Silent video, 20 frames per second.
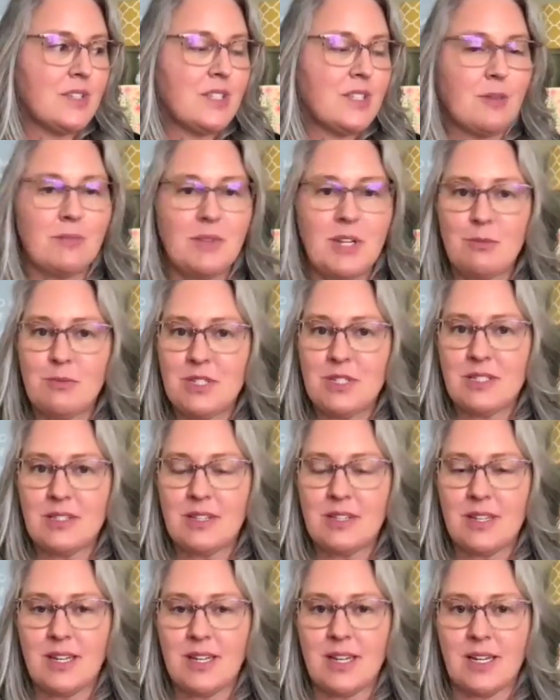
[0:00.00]

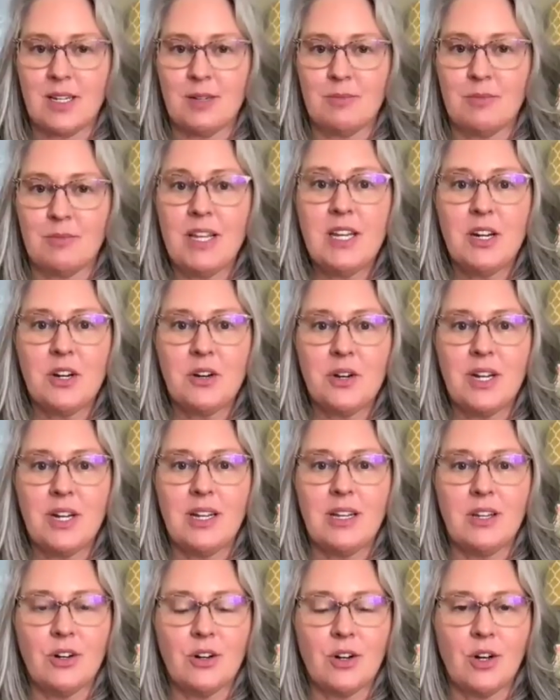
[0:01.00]
Sometimes
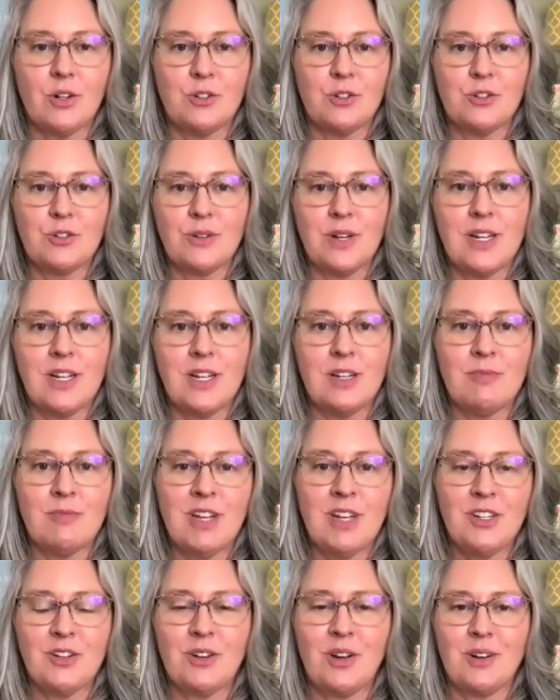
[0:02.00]
hearing your own dream
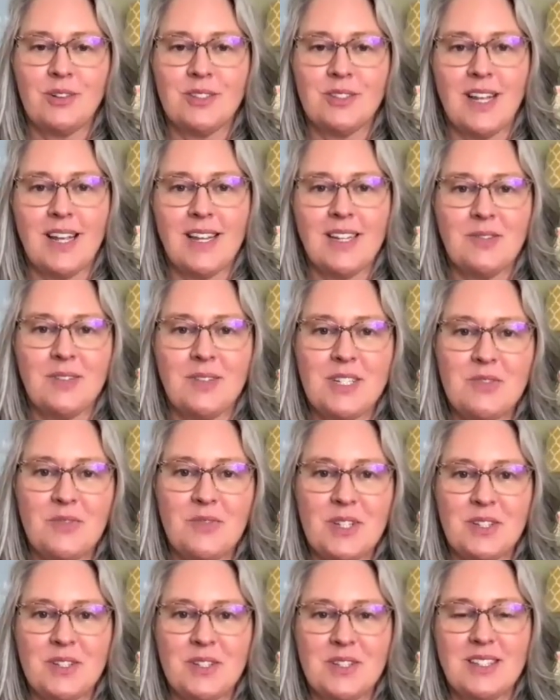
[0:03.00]
in your own language
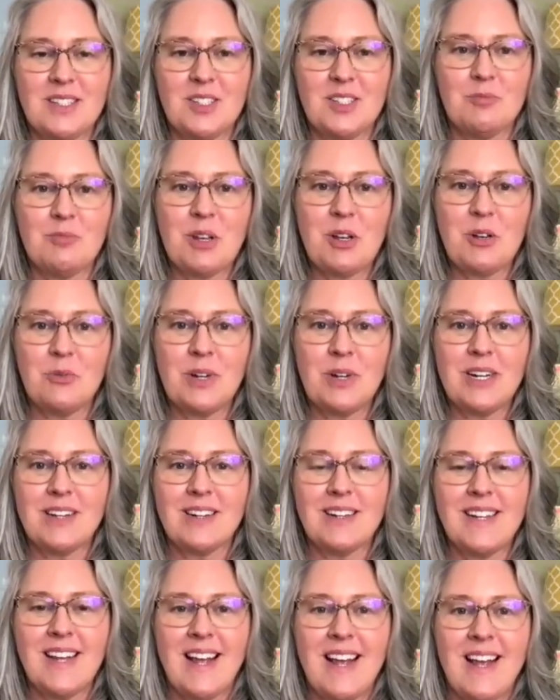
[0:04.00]
feels a little bit
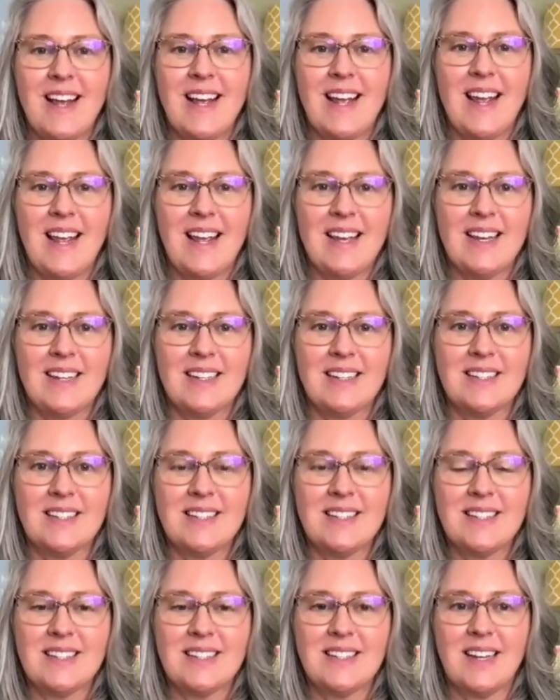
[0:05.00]
weird.
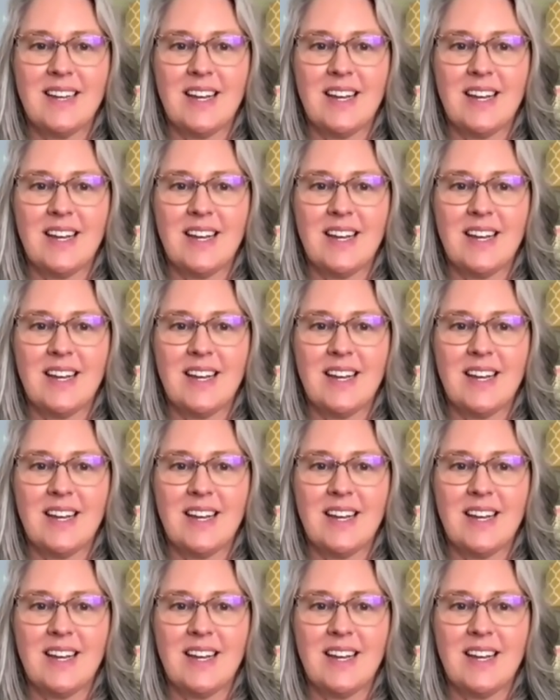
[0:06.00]
And